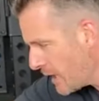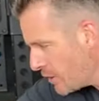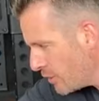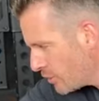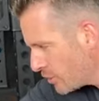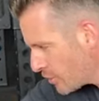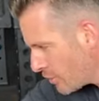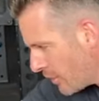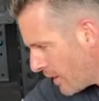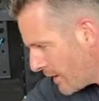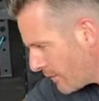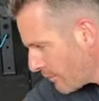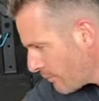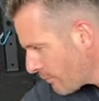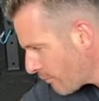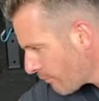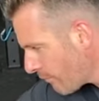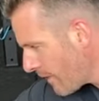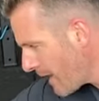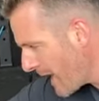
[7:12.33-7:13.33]
You try and
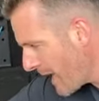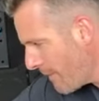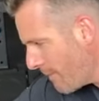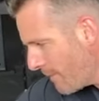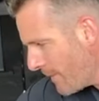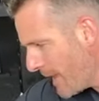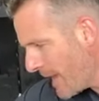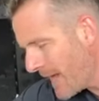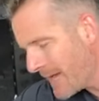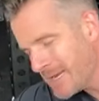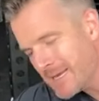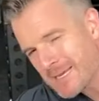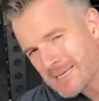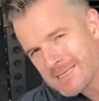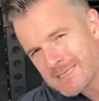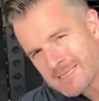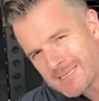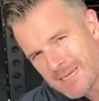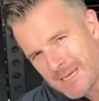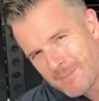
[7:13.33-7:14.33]
grab that. Now
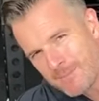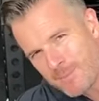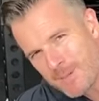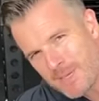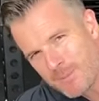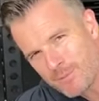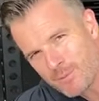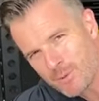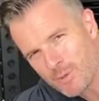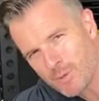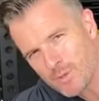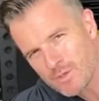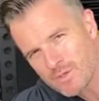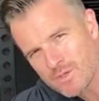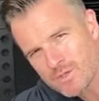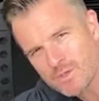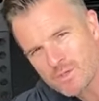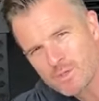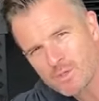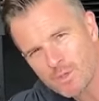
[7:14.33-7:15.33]
some people who are
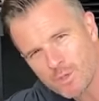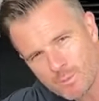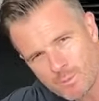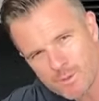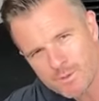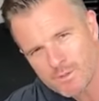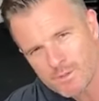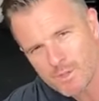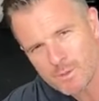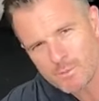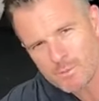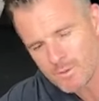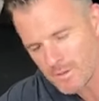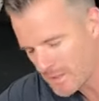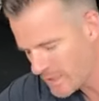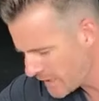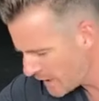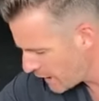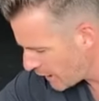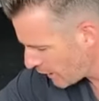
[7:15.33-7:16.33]
super,
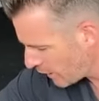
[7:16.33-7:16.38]
super